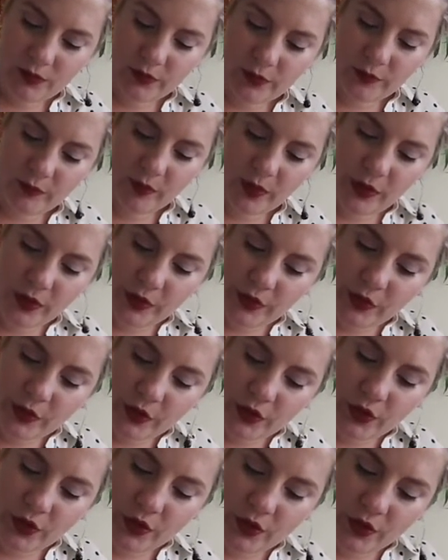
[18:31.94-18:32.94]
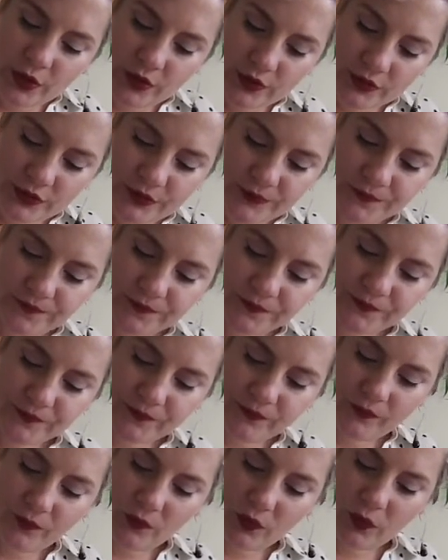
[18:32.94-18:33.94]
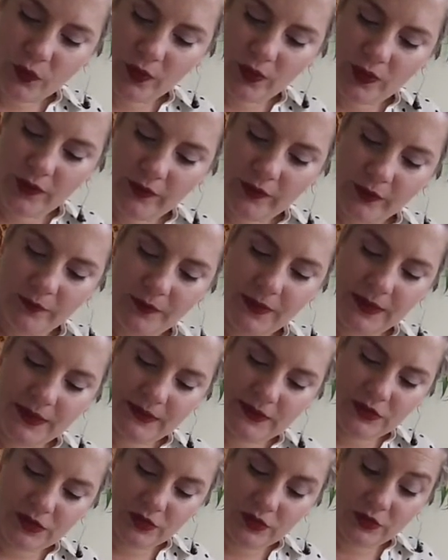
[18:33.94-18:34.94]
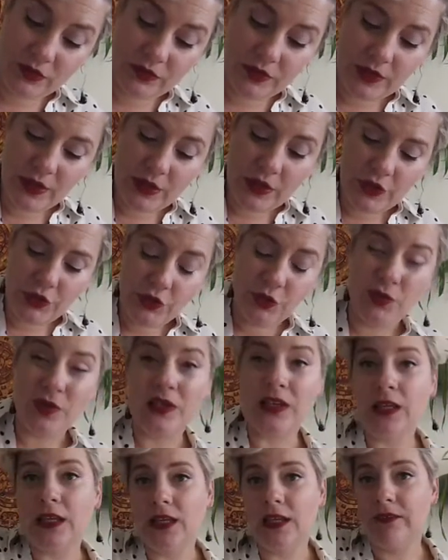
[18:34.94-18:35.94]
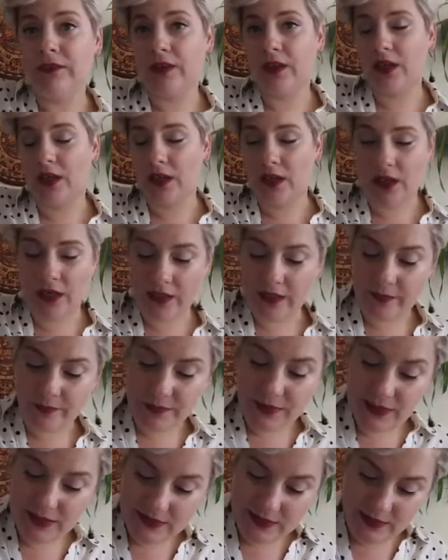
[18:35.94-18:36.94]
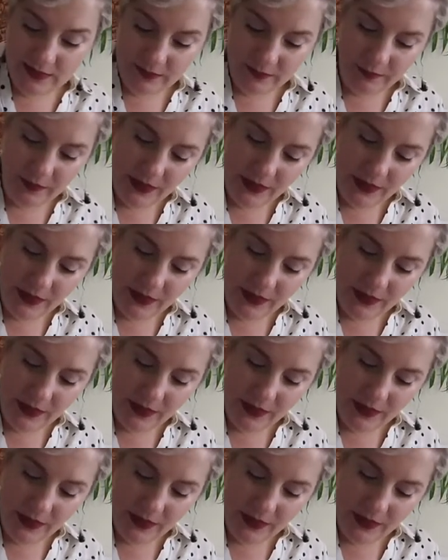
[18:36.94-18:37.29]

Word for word: or markers or colored pencils. You could even cut up pieces of